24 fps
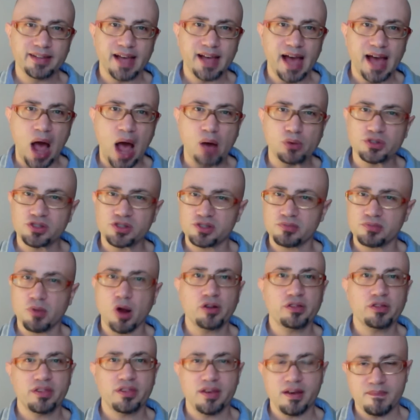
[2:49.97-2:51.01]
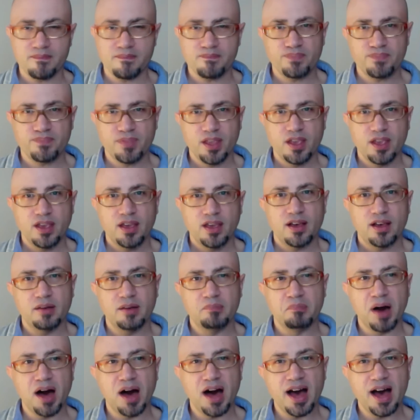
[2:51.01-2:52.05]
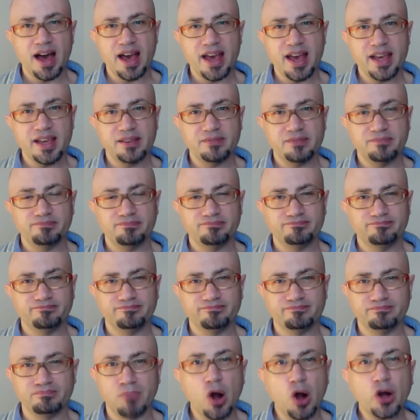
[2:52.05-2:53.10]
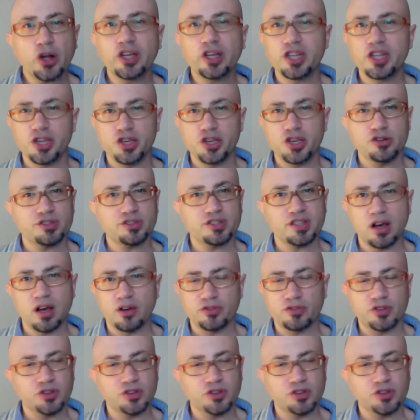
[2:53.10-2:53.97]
outsmart them by marketing yourself.